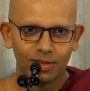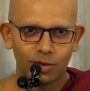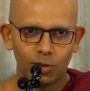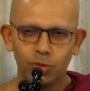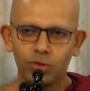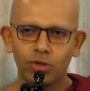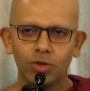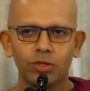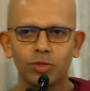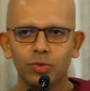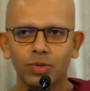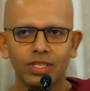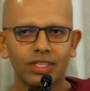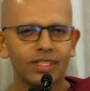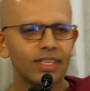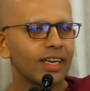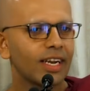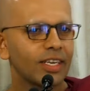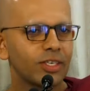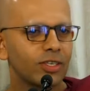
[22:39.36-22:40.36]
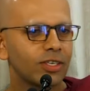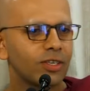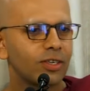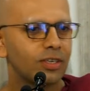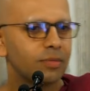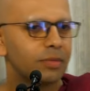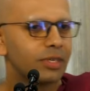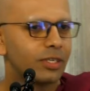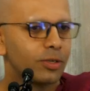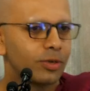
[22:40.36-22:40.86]
Who knows whether they're actually
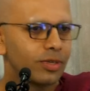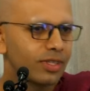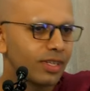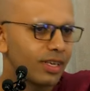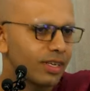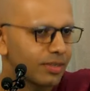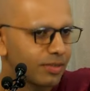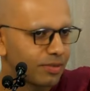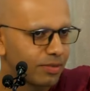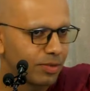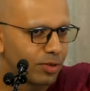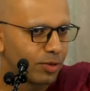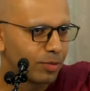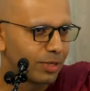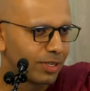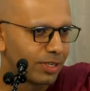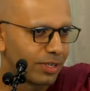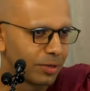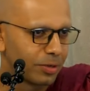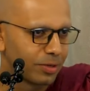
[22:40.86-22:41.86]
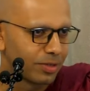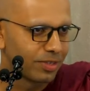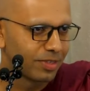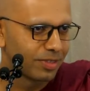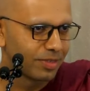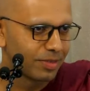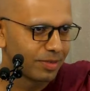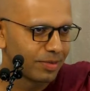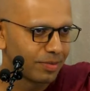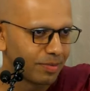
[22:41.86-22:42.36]
going to be doing that? Nobody knows.
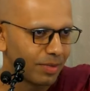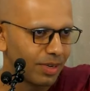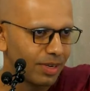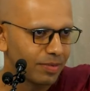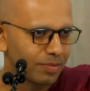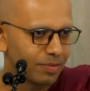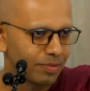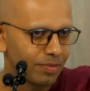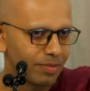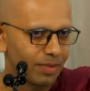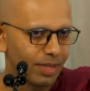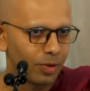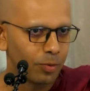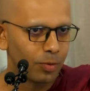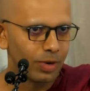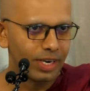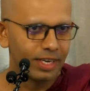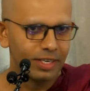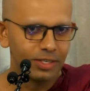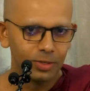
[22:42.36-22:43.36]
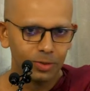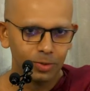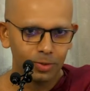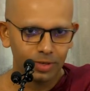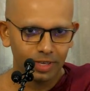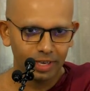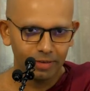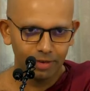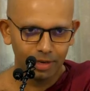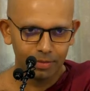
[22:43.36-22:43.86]
But they're willing
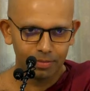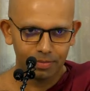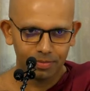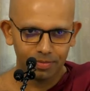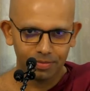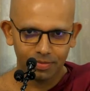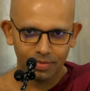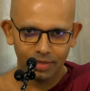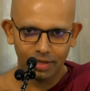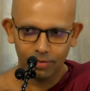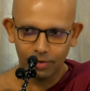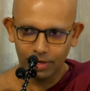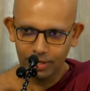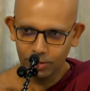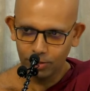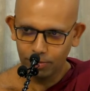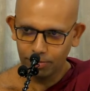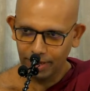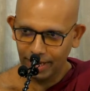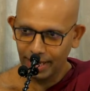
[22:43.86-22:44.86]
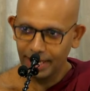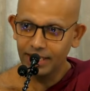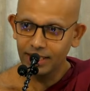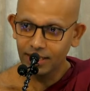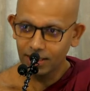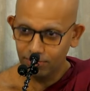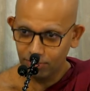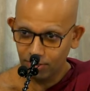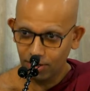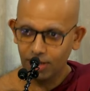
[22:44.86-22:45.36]
to give up. They're willing to pay
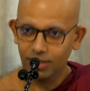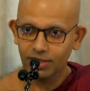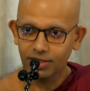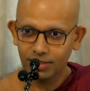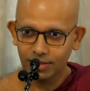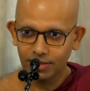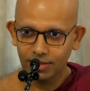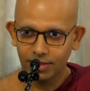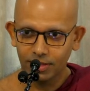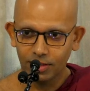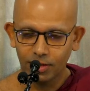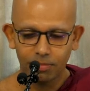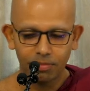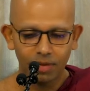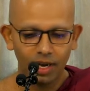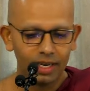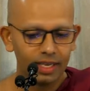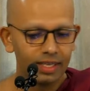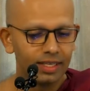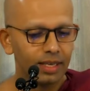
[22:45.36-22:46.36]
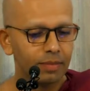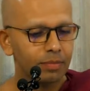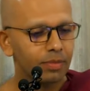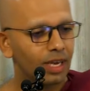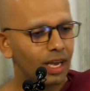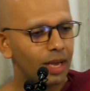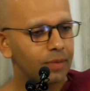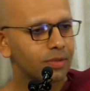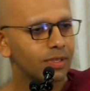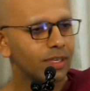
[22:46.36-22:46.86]
in advance, you know, money that
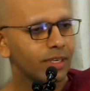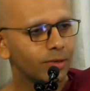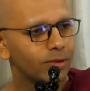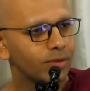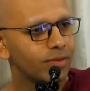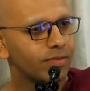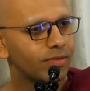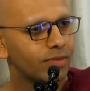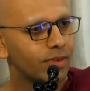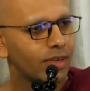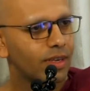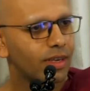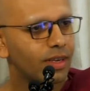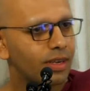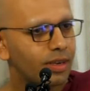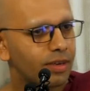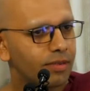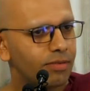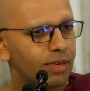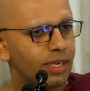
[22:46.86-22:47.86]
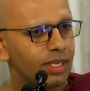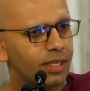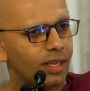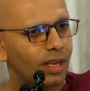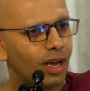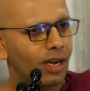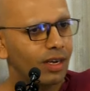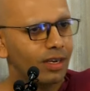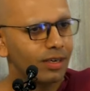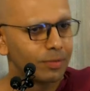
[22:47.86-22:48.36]
perhaps they could feed
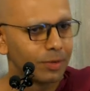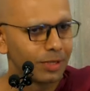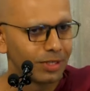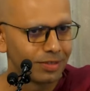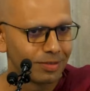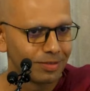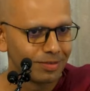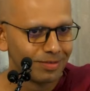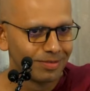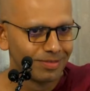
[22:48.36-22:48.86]
the hunger with.